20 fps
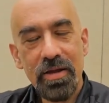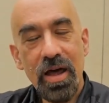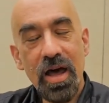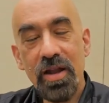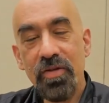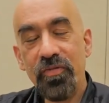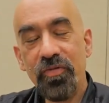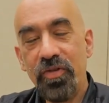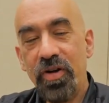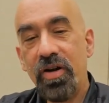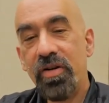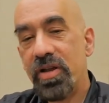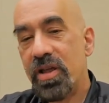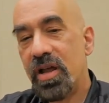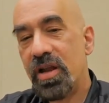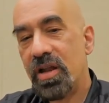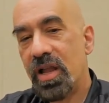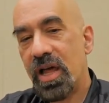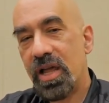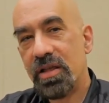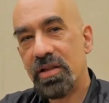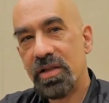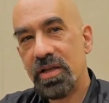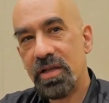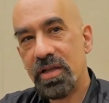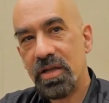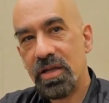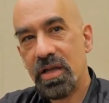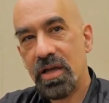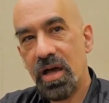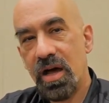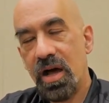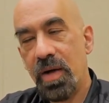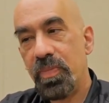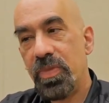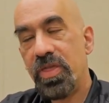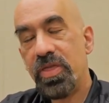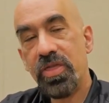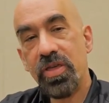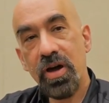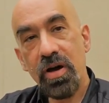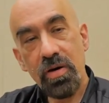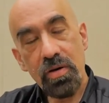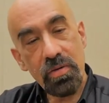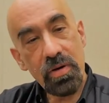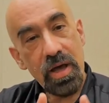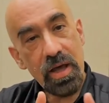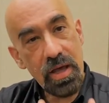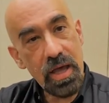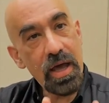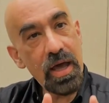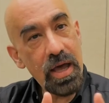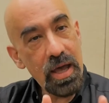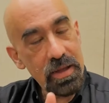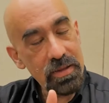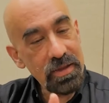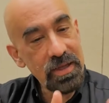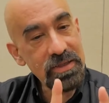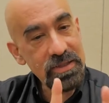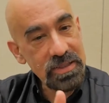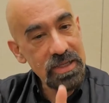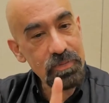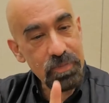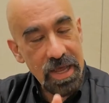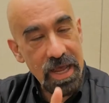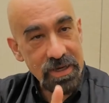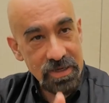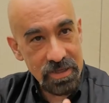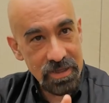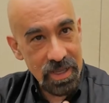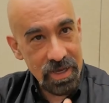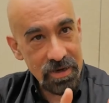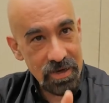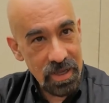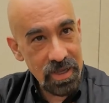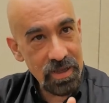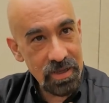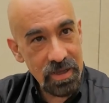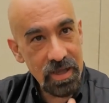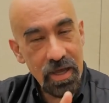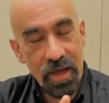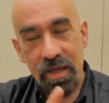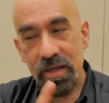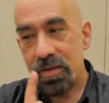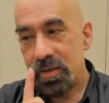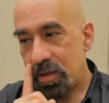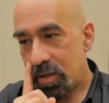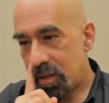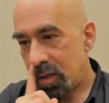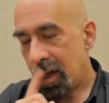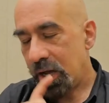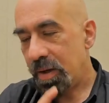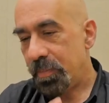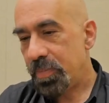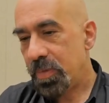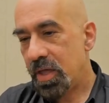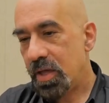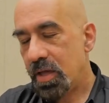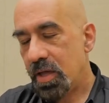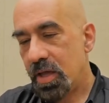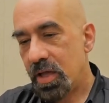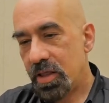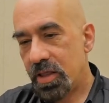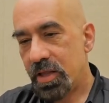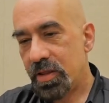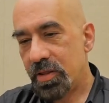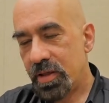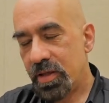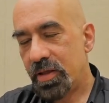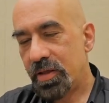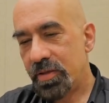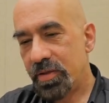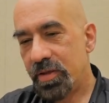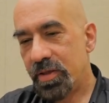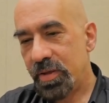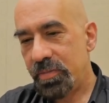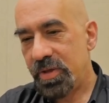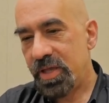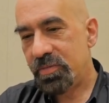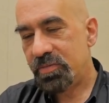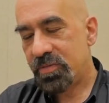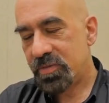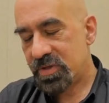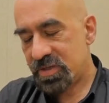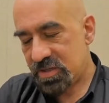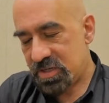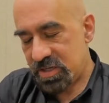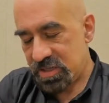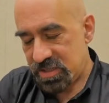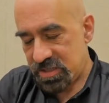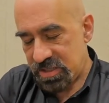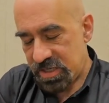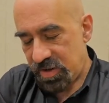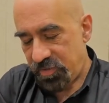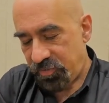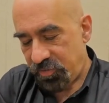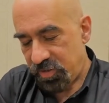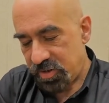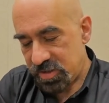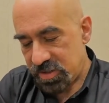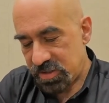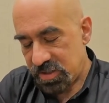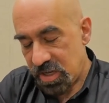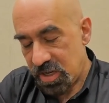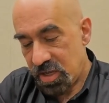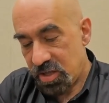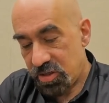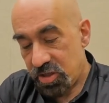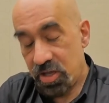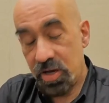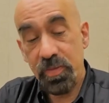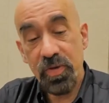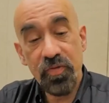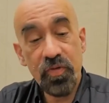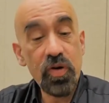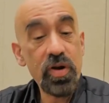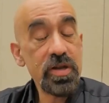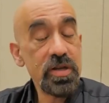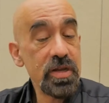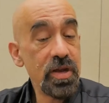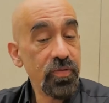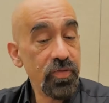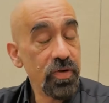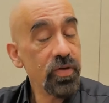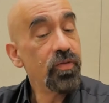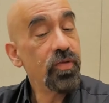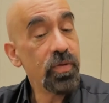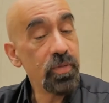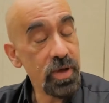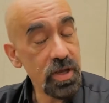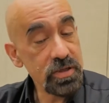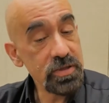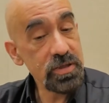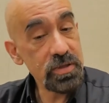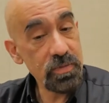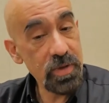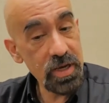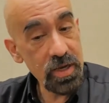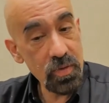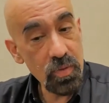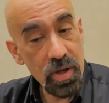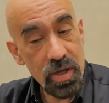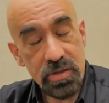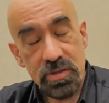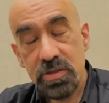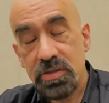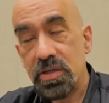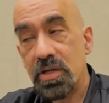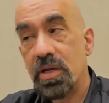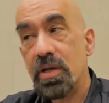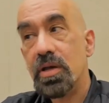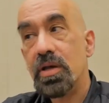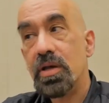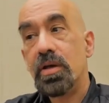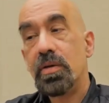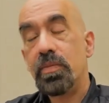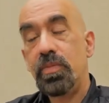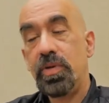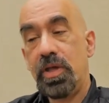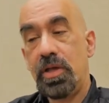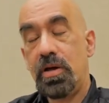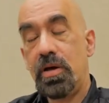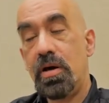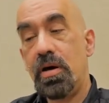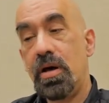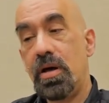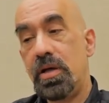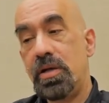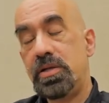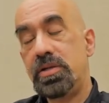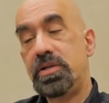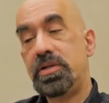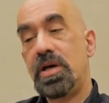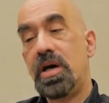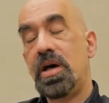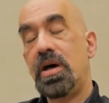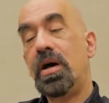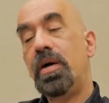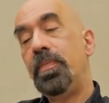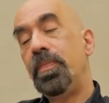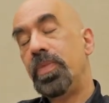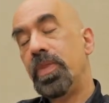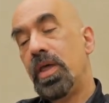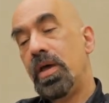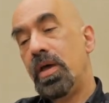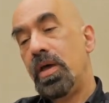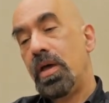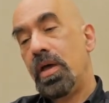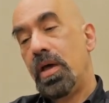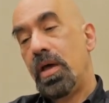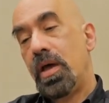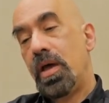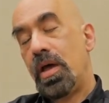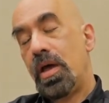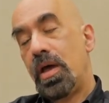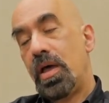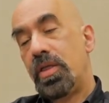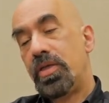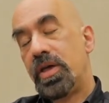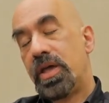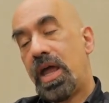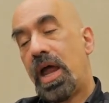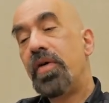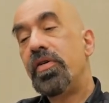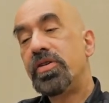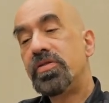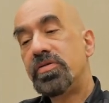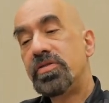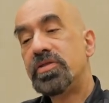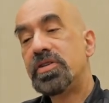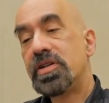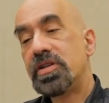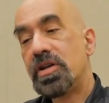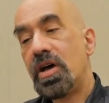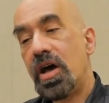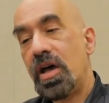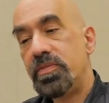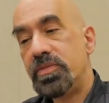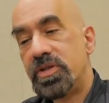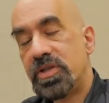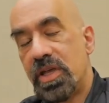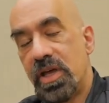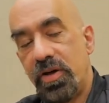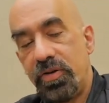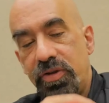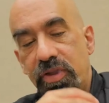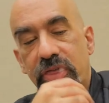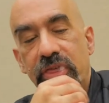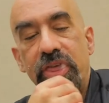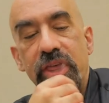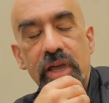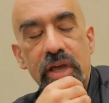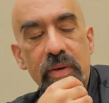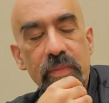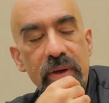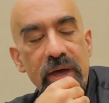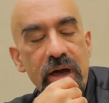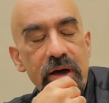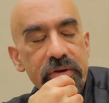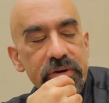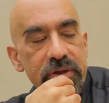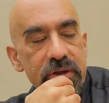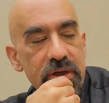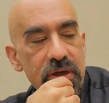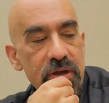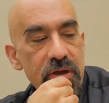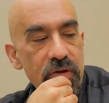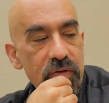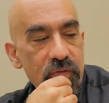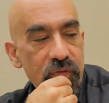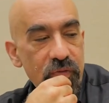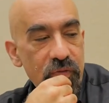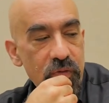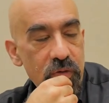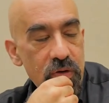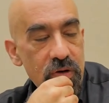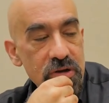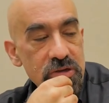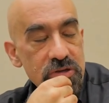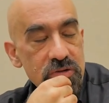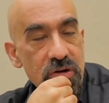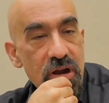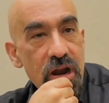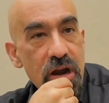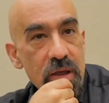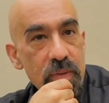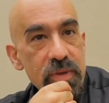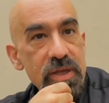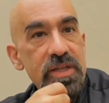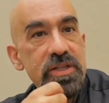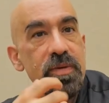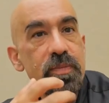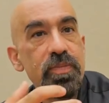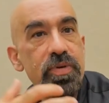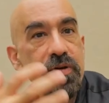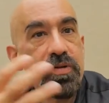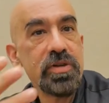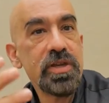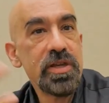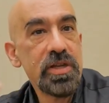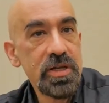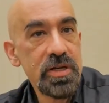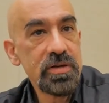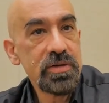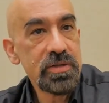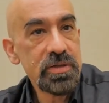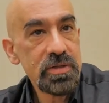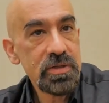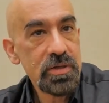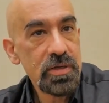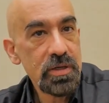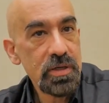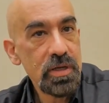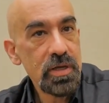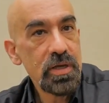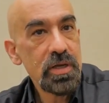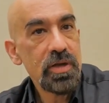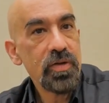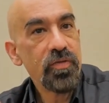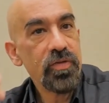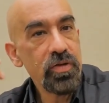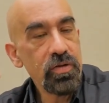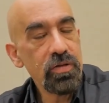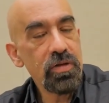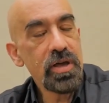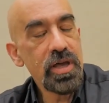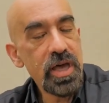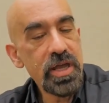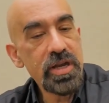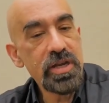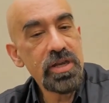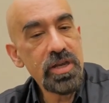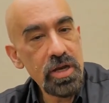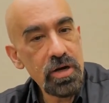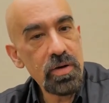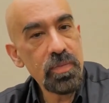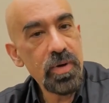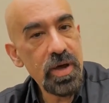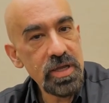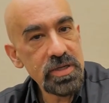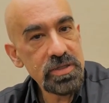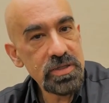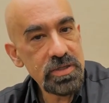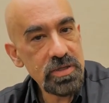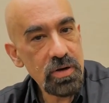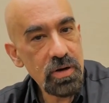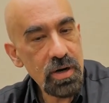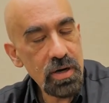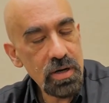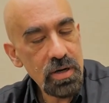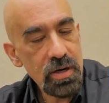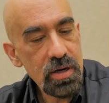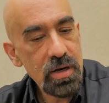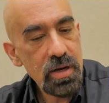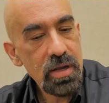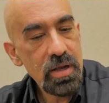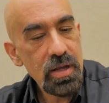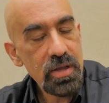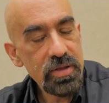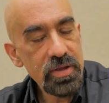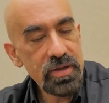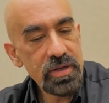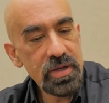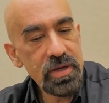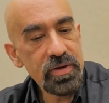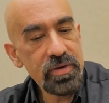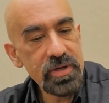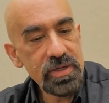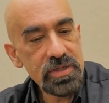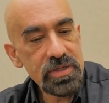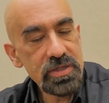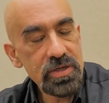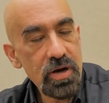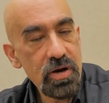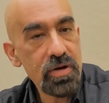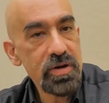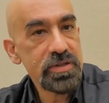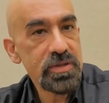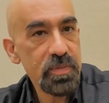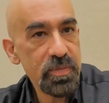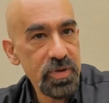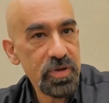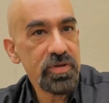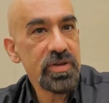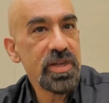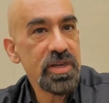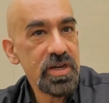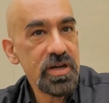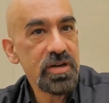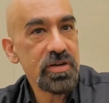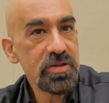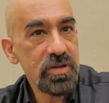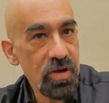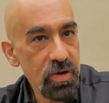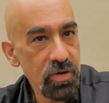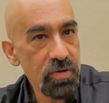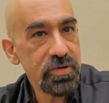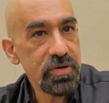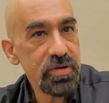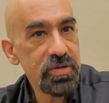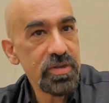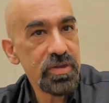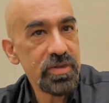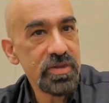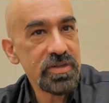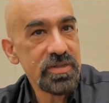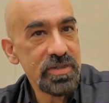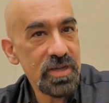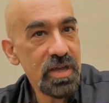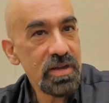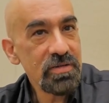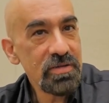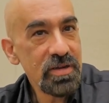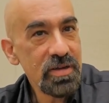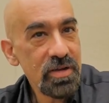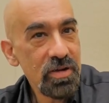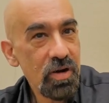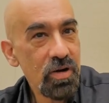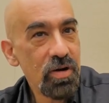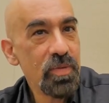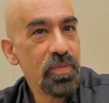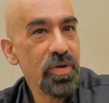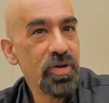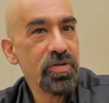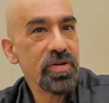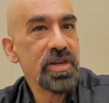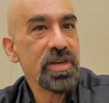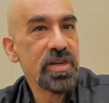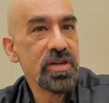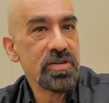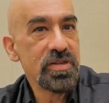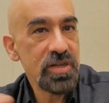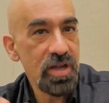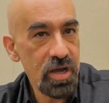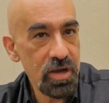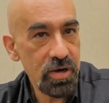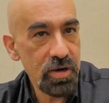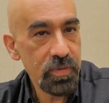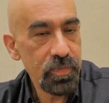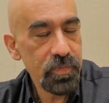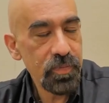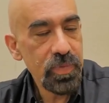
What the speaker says: Very unlikely. Though, let's get back to that. Let me just say first, they're going to be very different from us in many ways, because the characteristic time scale to think about for astronomy is a billion years. If you look at a nearby star, the nearest star is a billion years older than the sun or a billion years younger.